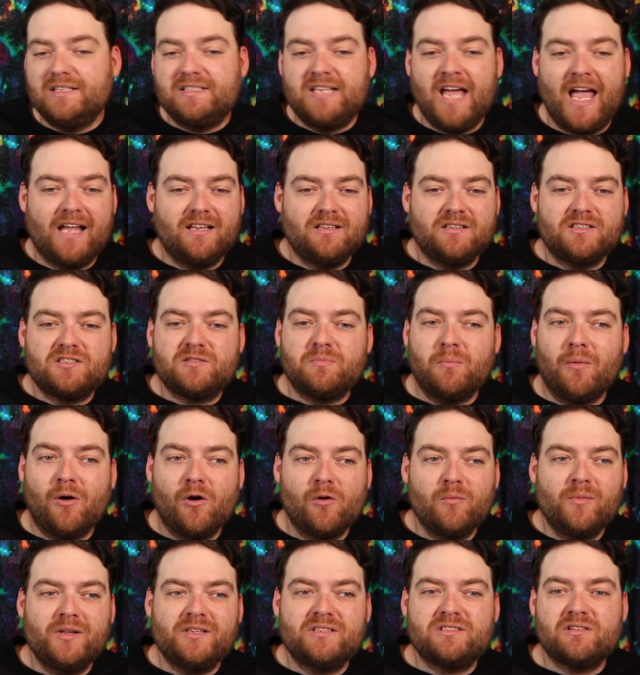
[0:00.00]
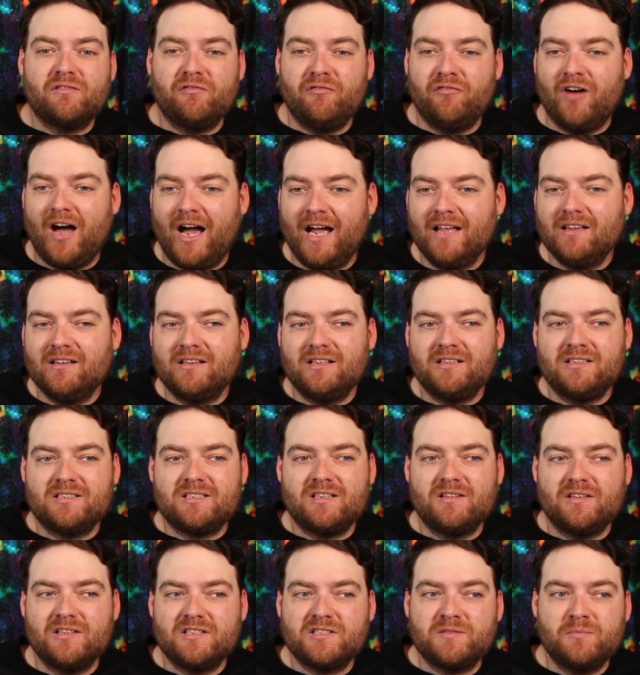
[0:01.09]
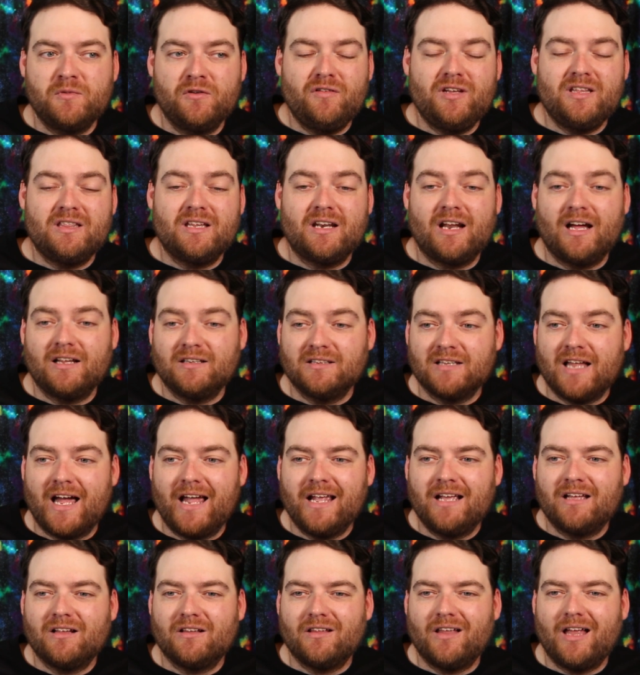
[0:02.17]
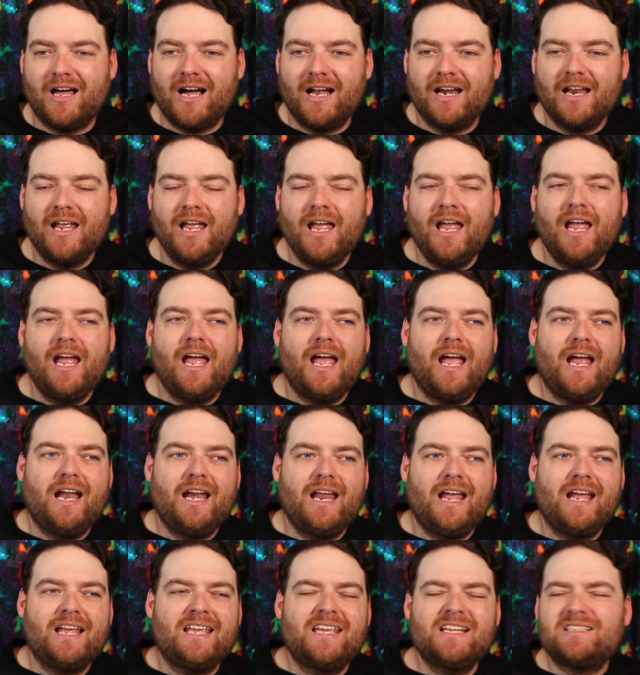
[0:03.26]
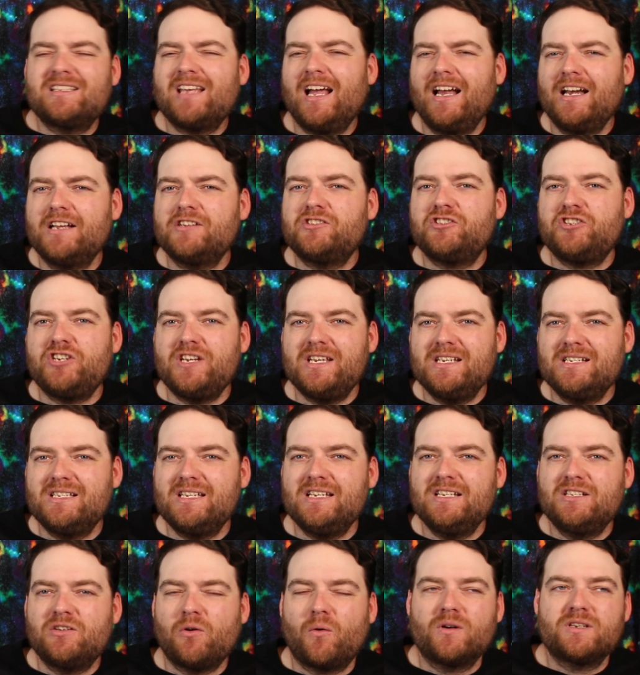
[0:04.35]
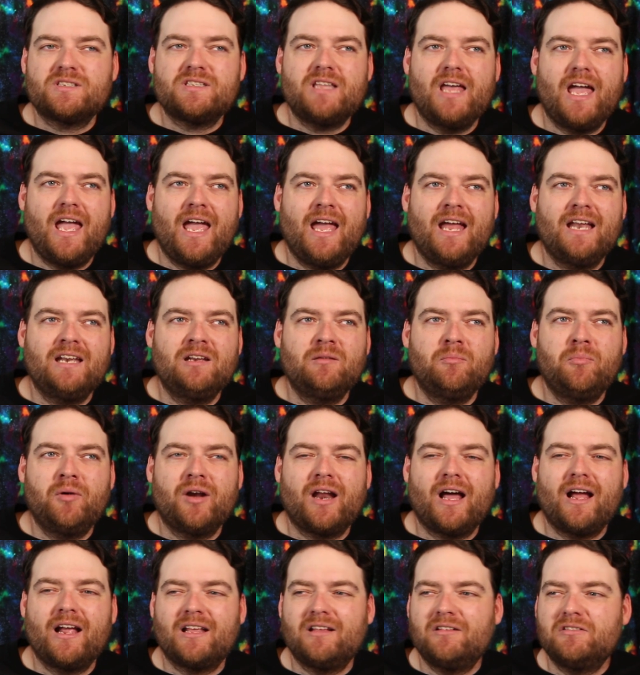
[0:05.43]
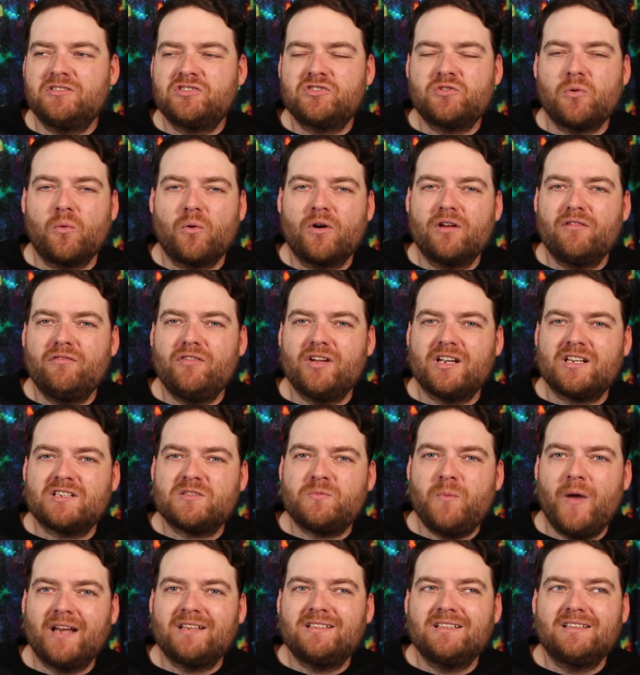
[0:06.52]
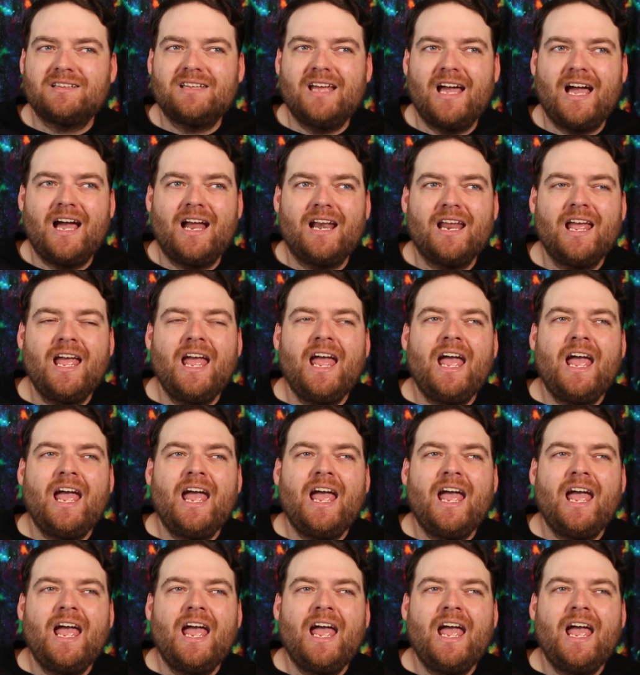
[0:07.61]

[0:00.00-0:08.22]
tense moments of violence in this movie that I like a lot. And it gets kind of cheesy towards the end, but I sort of expected that.